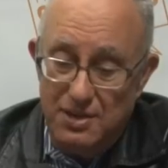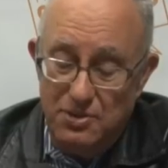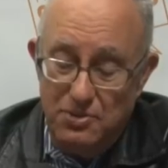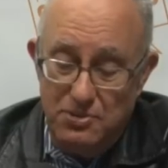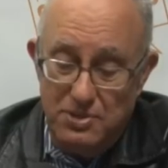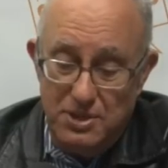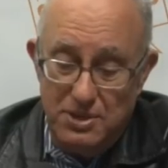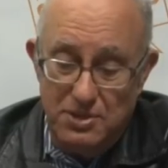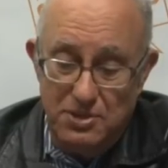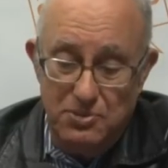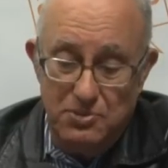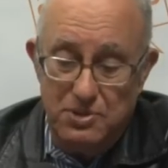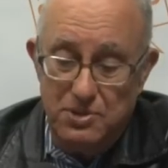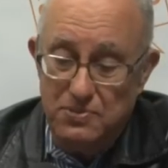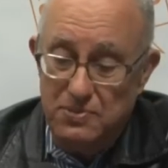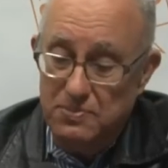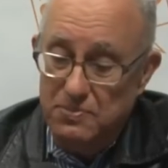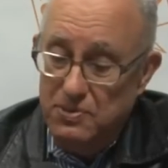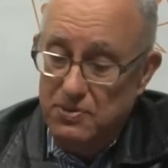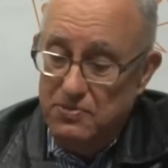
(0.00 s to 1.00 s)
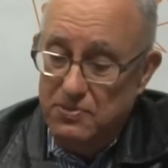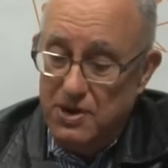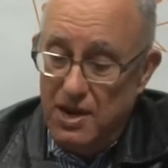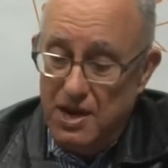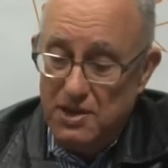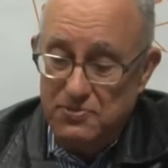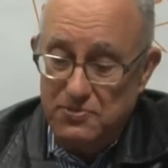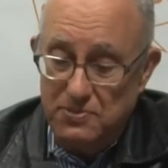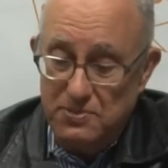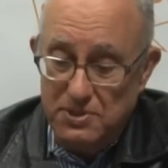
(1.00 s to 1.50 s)
You can you can remove
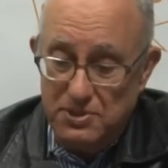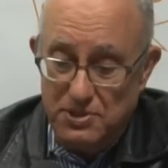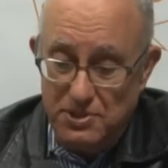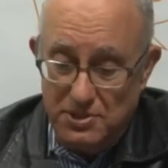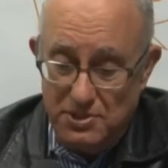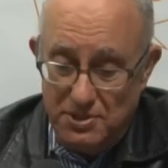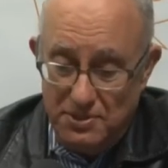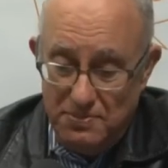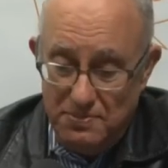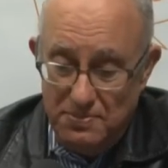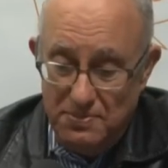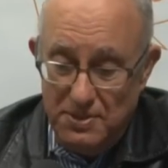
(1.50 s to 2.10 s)
costs from the system,